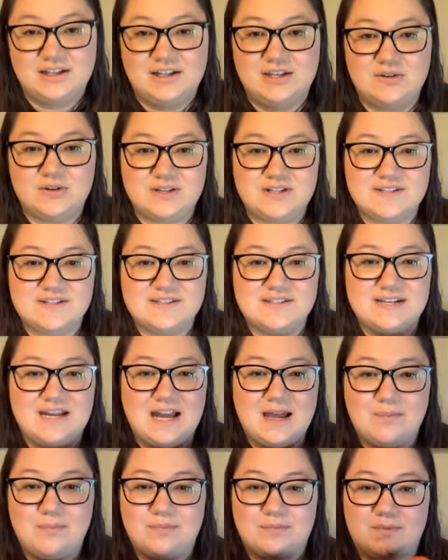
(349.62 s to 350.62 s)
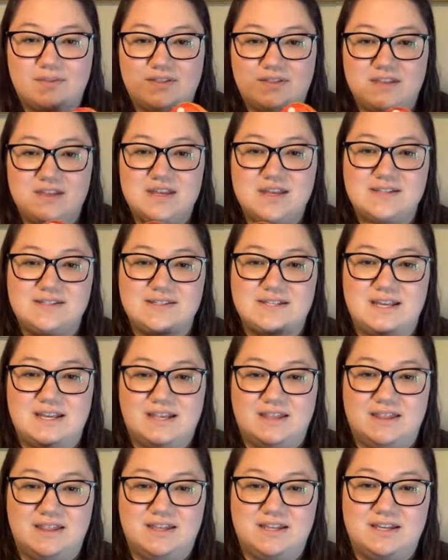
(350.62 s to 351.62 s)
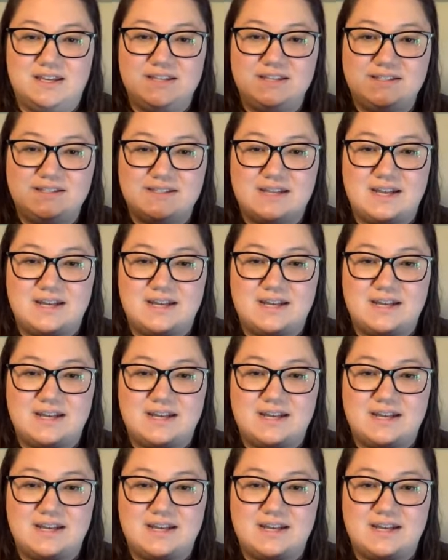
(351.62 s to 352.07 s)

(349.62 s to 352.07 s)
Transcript: You can snap these like this